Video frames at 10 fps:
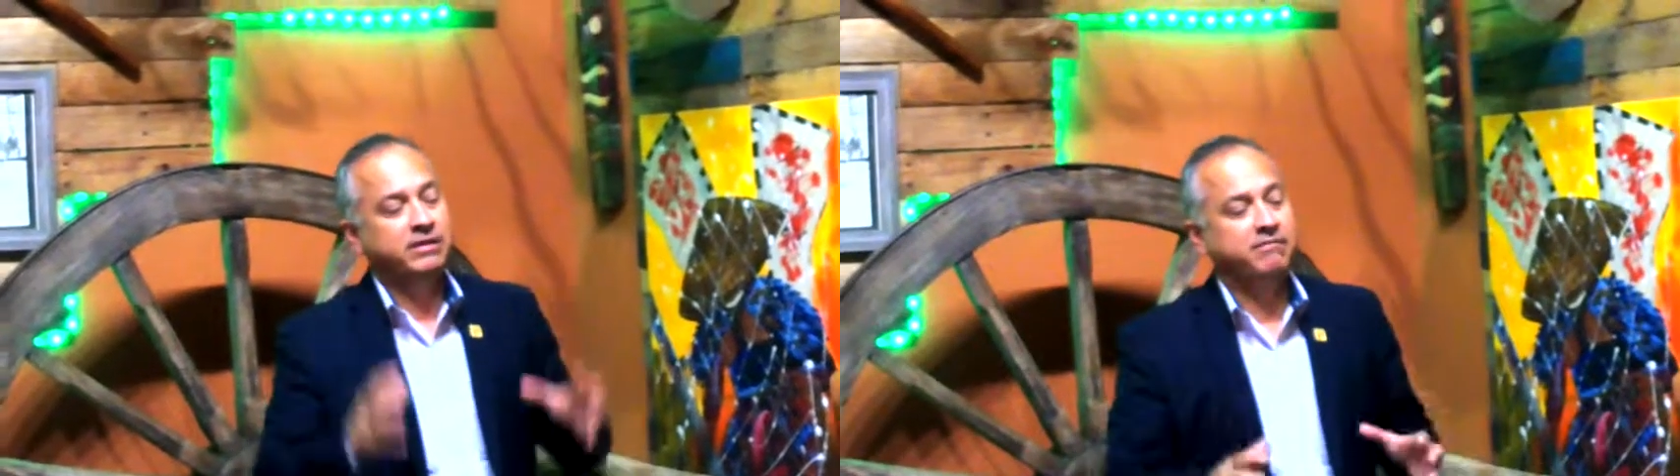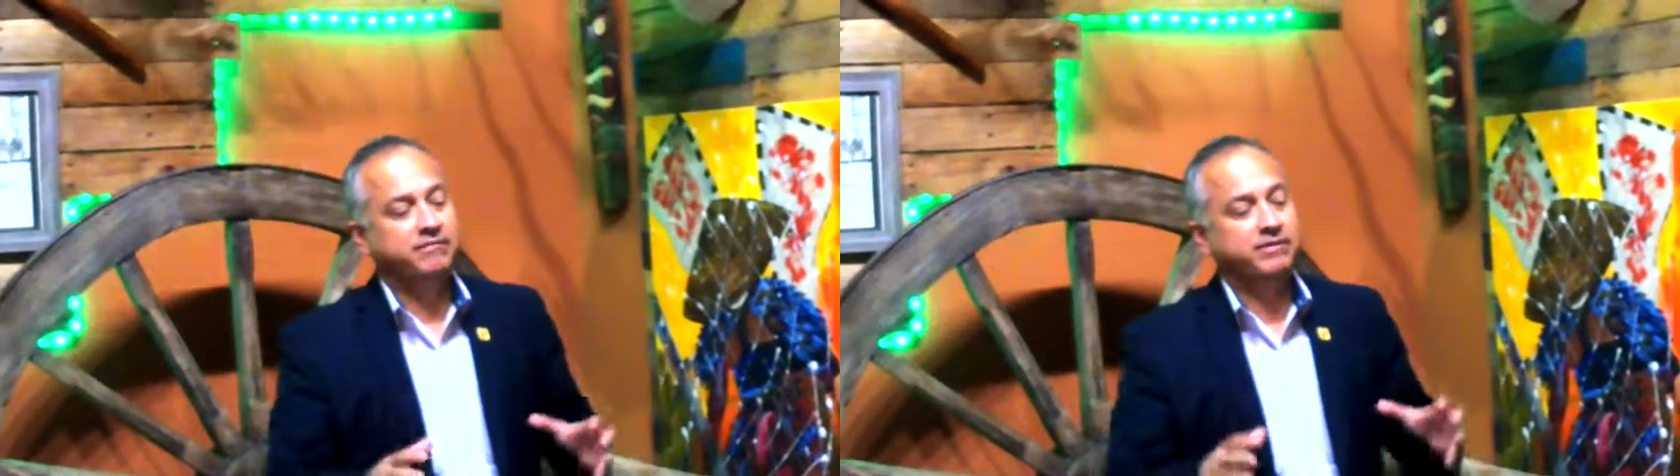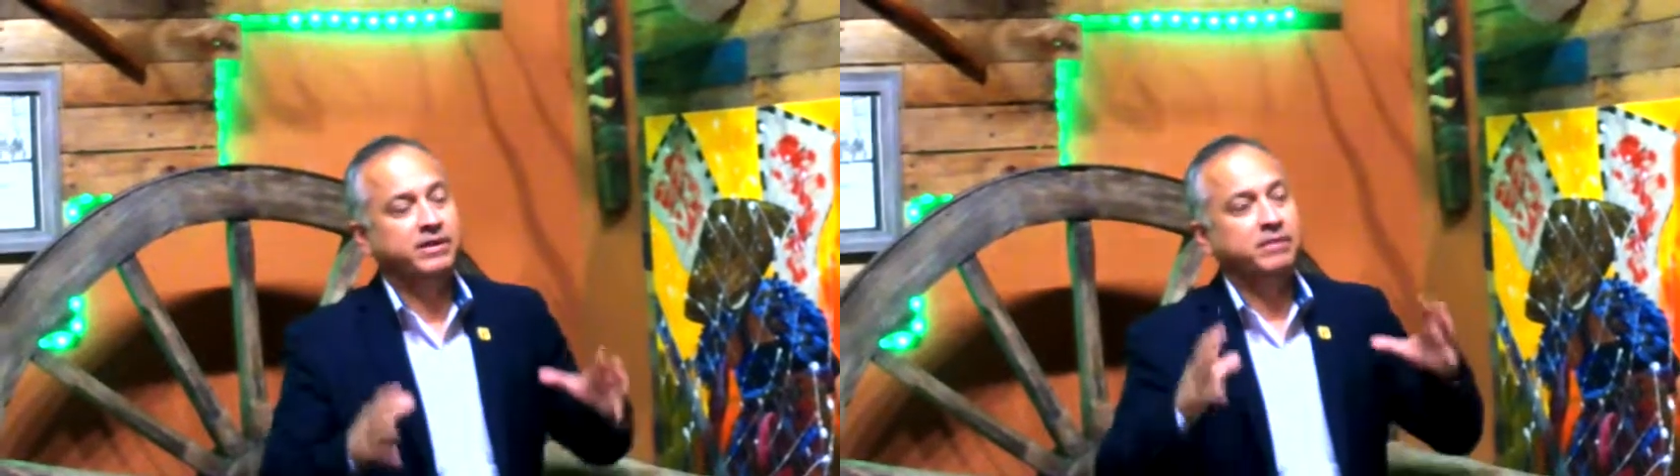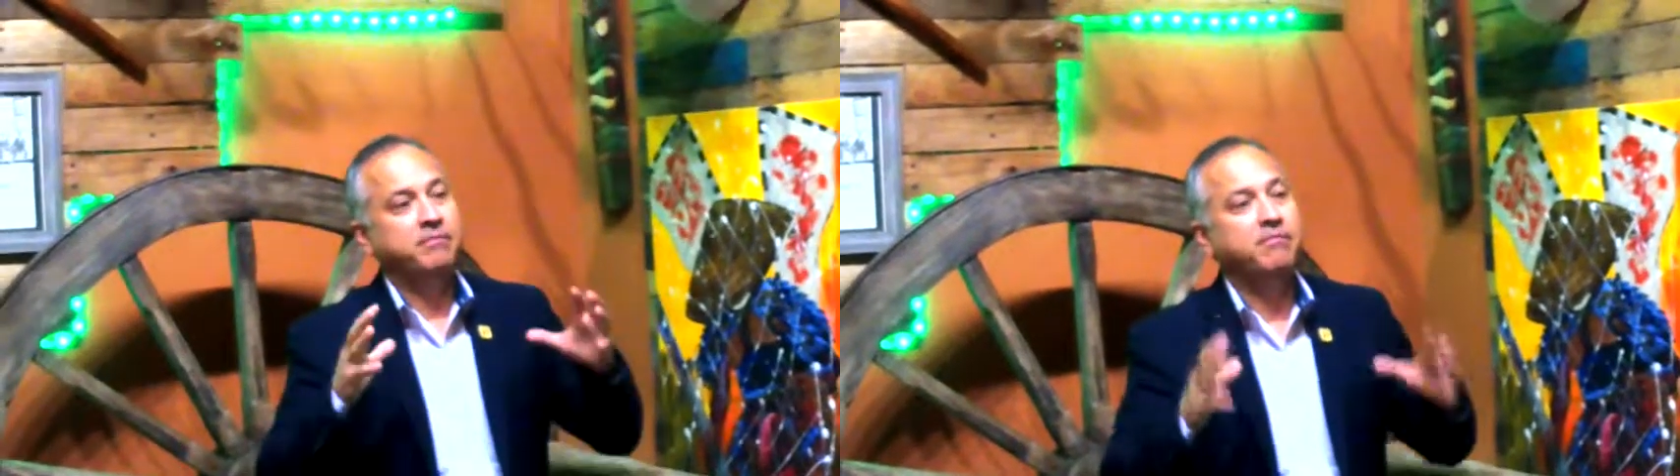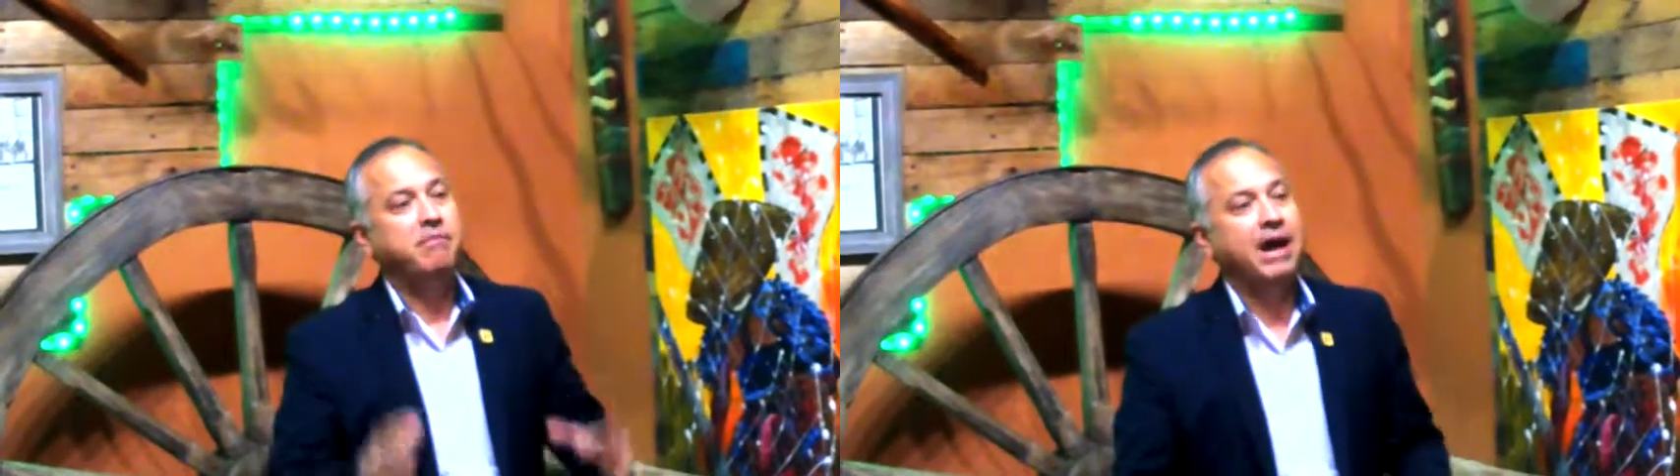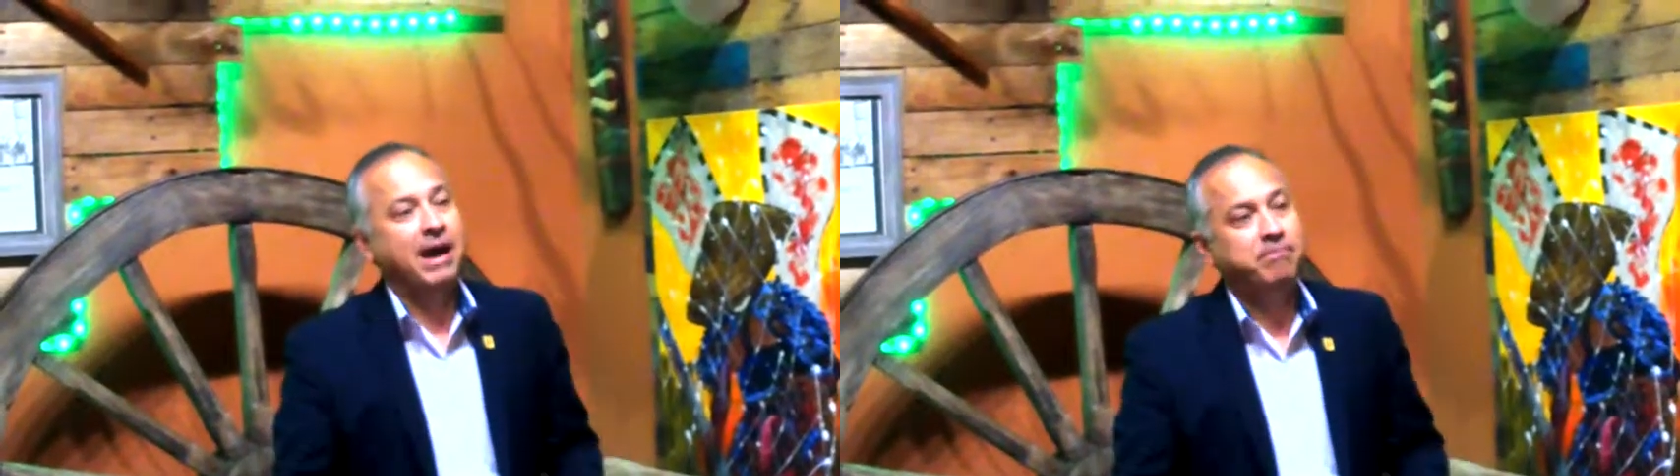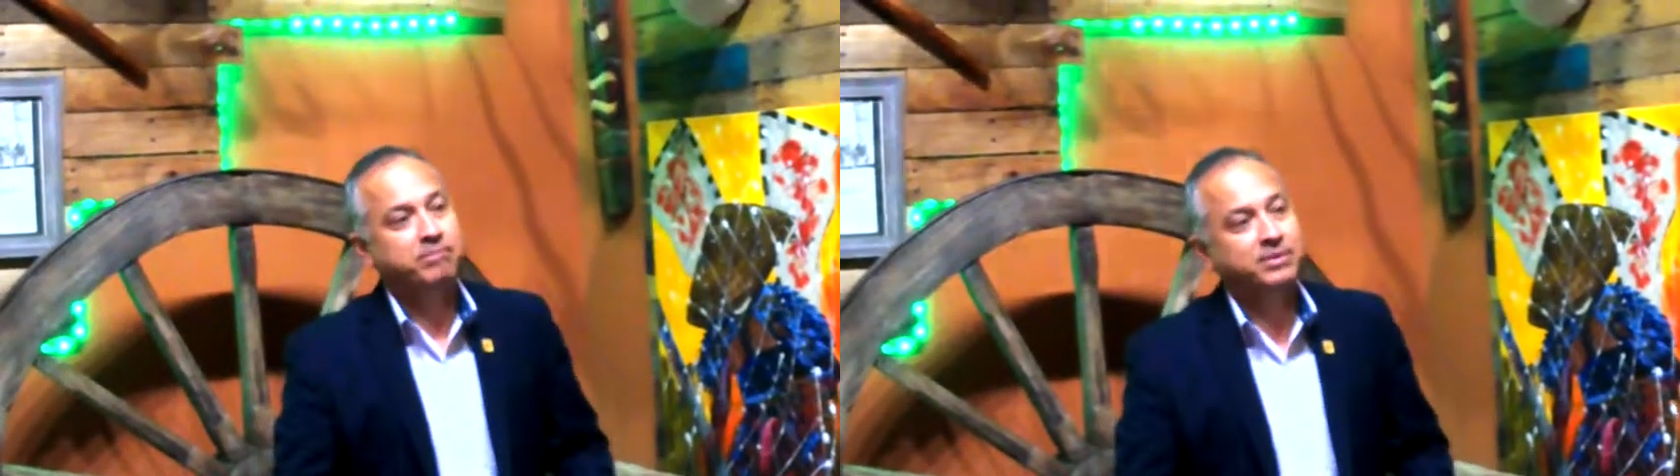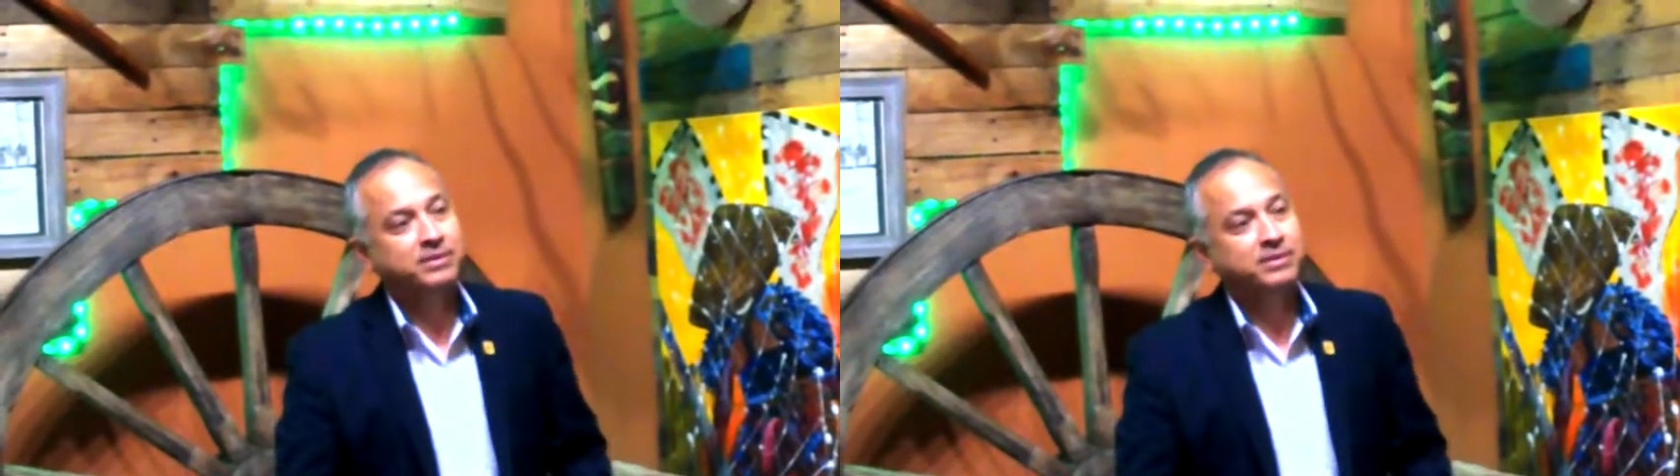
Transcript: different map